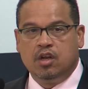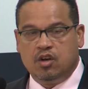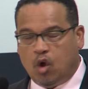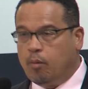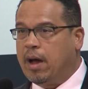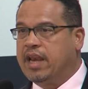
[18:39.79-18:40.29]

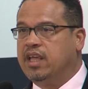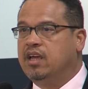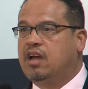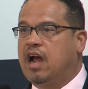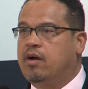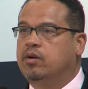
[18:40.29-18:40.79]
Nobody
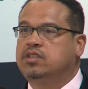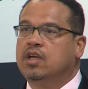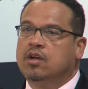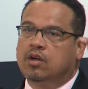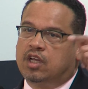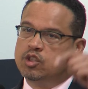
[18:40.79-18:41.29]
in Congress
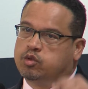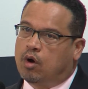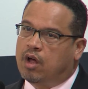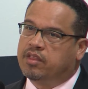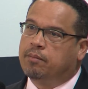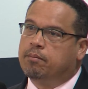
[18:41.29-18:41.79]
can
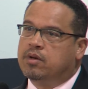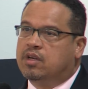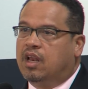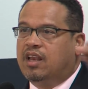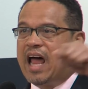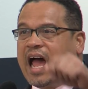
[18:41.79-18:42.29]
draw
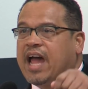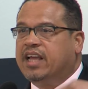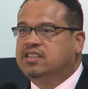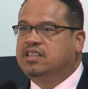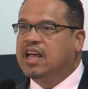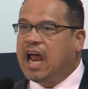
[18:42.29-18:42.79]
the
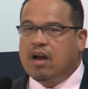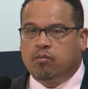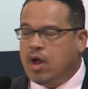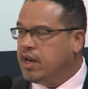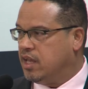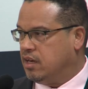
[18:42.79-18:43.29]
lines that I
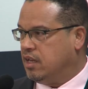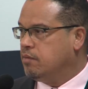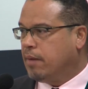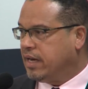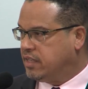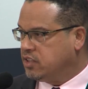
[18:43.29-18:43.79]
run
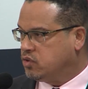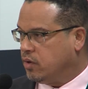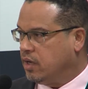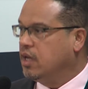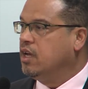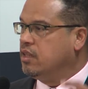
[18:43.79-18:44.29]
in my
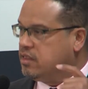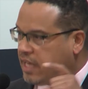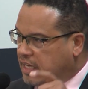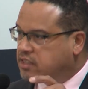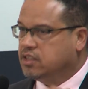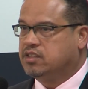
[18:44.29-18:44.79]
district.
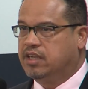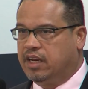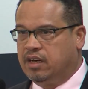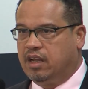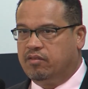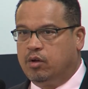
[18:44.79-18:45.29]
That's a
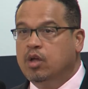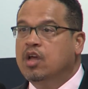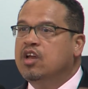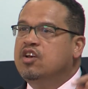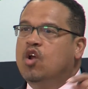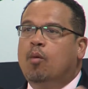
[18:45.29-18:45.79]
state level.
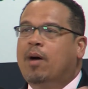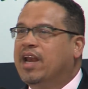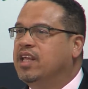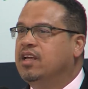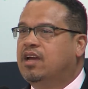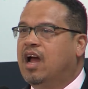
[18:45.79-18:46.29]

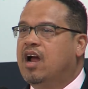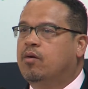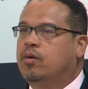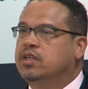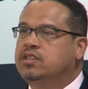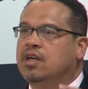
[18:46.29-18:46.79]
Nobody in
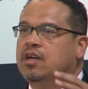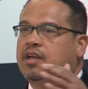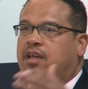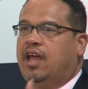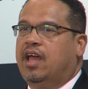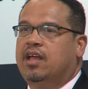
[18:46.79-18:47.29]
Congress
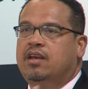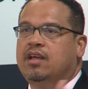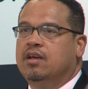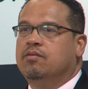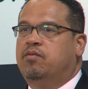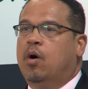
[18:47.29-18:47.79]
can
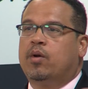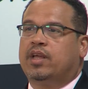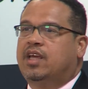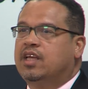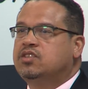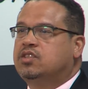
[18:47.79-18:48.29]
vote
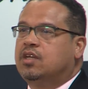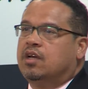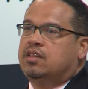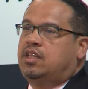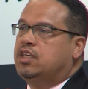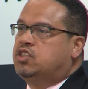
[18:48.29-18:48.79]
against
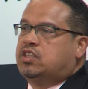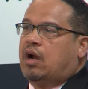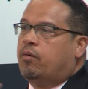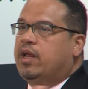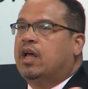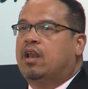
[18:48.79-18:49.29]
these
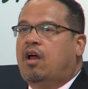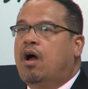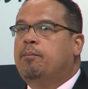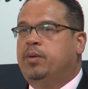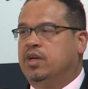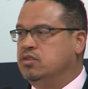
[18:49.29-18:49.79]
Sharia
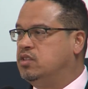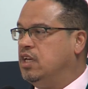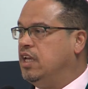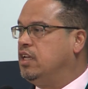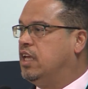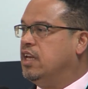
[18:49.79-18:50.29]
law bills
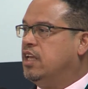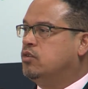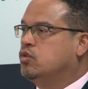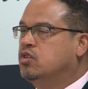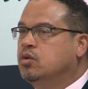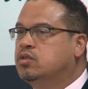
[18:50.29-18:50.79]
that get
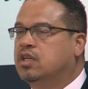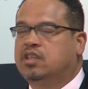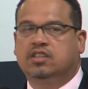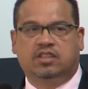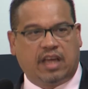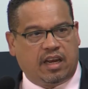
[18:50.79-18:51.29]
introduced at
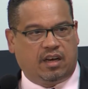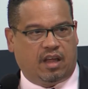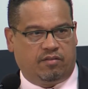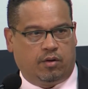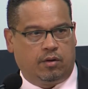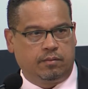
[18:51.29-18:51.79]
the state
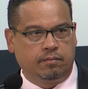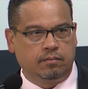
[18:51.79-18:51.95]
level.